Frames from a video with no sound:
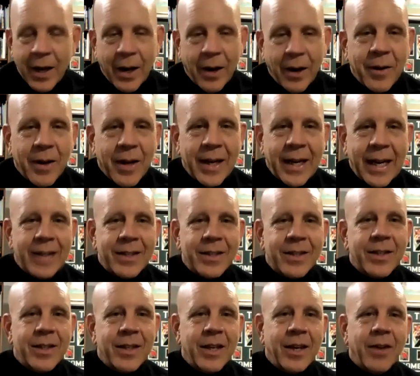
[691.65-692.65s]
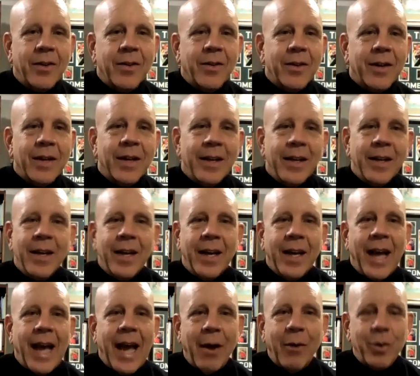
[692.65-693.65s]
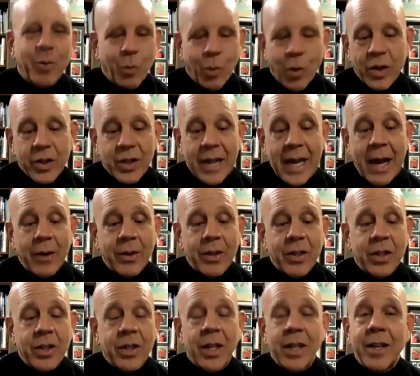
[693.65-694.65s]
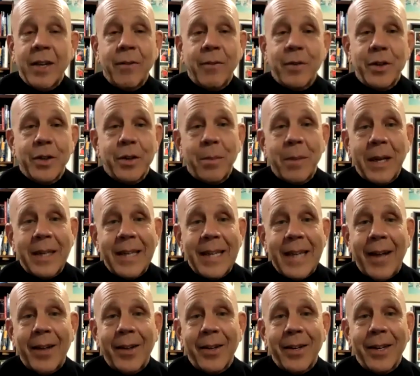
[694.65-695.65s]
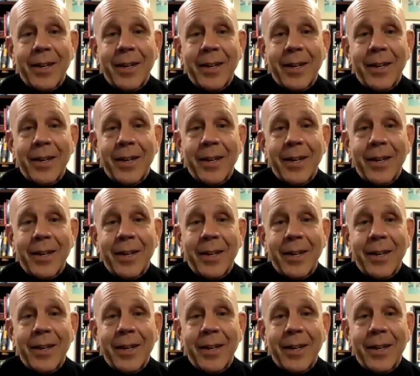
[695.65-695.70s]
and that's, how it works now. It's just a difference in mentality.